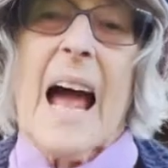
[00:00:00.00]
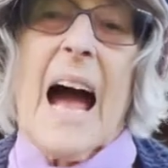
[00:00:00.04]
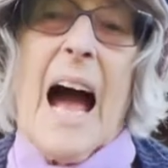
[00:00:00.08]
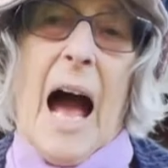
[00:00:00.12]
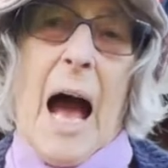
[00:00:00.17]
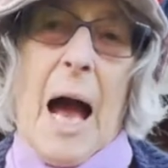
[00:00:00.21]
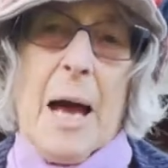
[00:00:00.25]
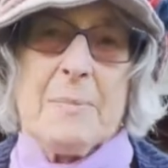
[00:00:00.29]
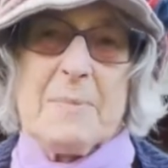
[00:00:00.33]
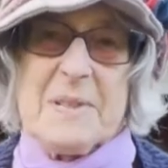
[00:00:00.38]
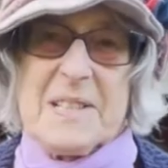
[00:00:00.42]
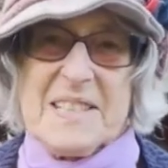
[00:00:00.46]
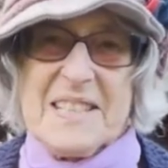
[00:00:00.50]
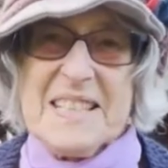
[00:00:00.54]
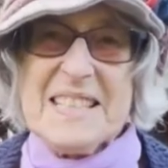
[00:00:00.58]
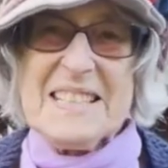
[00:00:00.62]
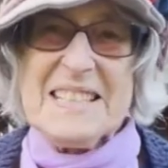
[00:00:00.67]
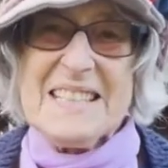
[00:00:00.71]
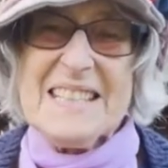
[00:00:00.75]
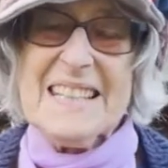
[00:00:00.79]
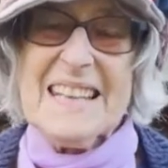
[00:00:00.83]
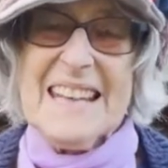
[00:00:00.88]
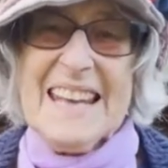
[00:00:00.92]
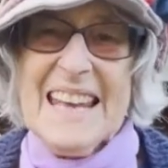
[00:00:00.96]
I'm
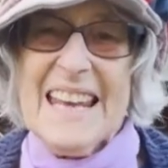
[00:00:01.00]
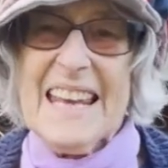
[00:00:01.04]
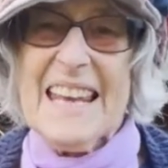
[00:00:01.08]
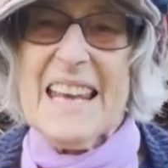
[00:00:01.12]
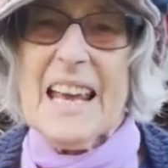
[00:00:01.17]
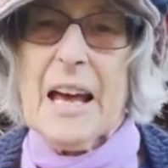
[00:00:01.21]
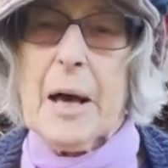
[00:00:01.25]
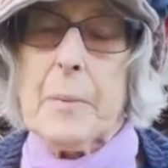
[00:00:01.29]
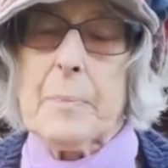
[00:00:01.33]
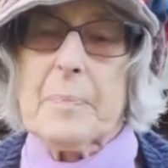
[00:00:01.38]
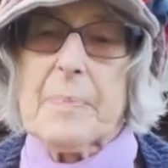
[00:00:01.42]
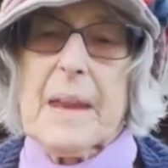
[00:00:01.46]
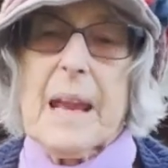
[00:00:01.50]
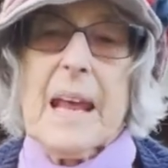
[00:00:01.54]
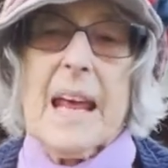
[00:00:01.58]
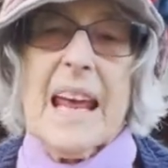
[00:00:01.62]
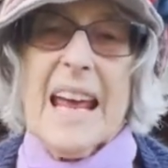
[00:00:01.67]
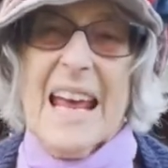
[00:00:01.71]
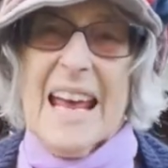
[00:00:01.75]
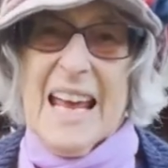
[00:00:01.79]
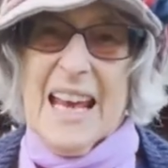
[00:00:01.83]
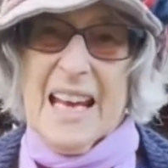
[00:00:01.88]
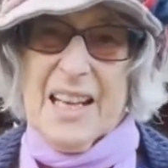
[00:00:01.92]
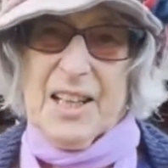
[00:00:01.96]
sitting here
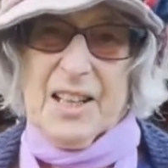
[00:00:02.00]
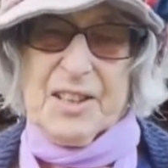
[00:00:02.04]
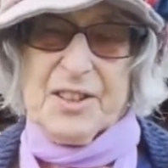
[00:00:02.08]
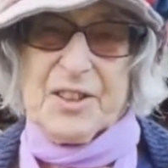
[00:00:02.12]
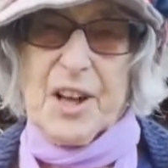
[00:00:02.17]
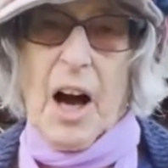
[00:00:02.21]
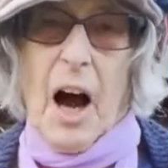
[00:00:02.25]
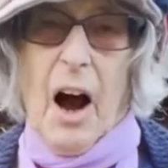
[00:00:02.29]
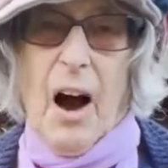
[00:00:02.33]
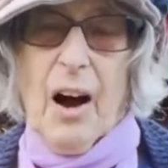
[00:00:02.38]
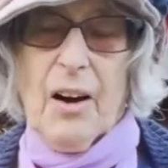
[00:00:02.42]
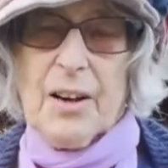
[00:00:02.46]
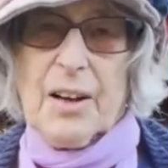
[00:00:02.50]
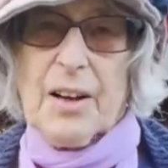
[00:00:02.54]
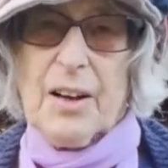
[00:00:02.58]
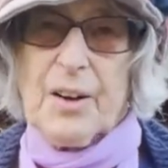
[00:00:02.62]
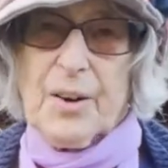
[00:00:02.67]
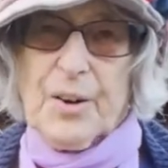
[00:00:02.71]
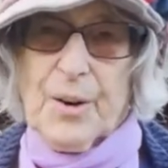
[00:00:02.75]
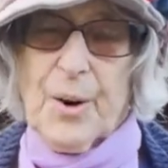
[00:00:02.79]
in a dark